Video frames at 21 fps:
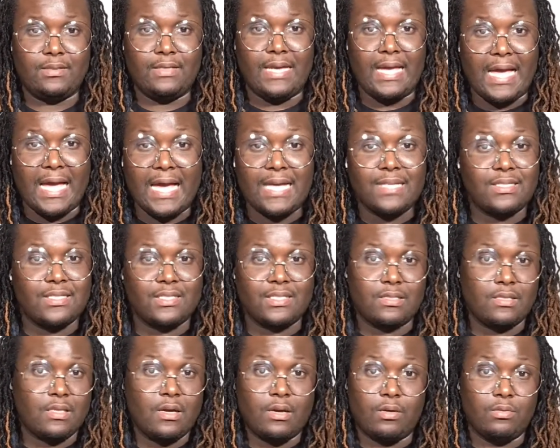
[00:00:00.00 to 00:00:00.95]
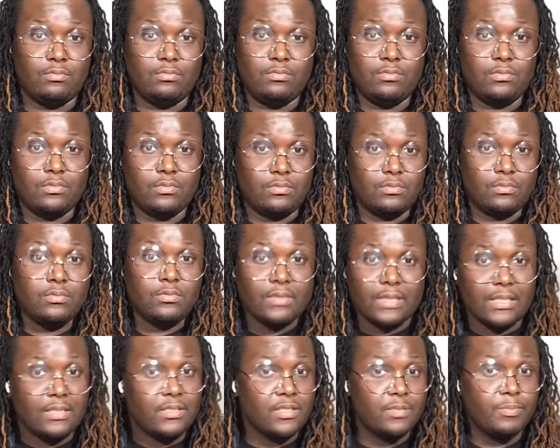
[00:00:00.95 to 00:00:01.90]
I just thought,
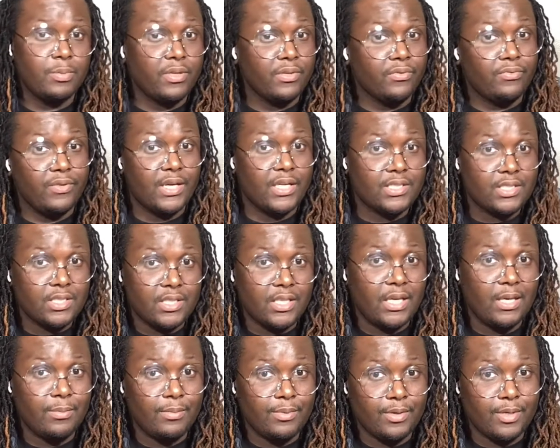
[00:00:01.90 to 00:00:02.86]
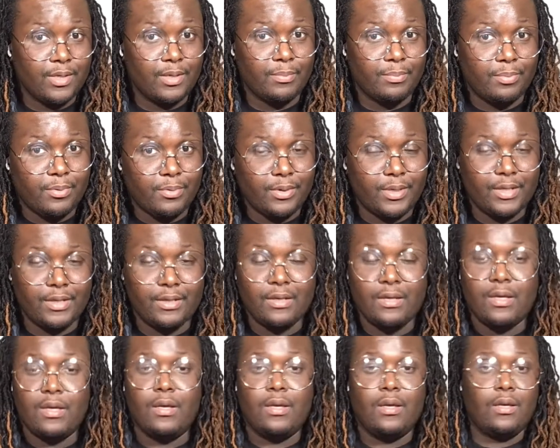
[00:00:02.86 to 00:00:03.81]
they just put a fancy name on it, a poet,
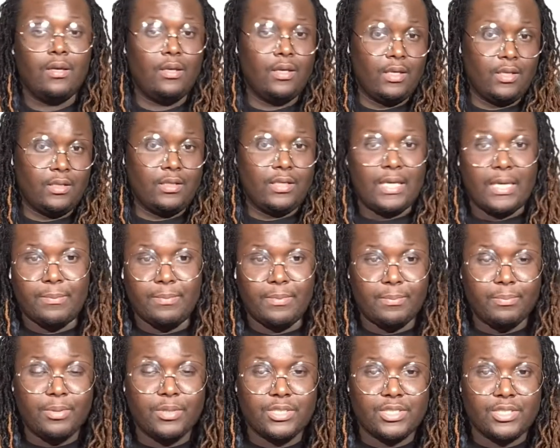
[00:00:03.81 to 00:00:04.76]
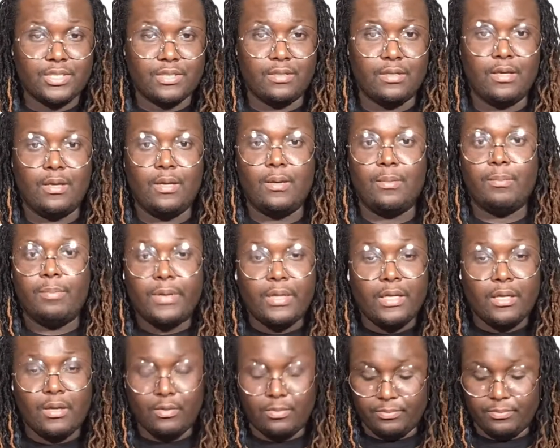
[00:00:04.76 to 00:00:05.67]
and kept it pushing. But no.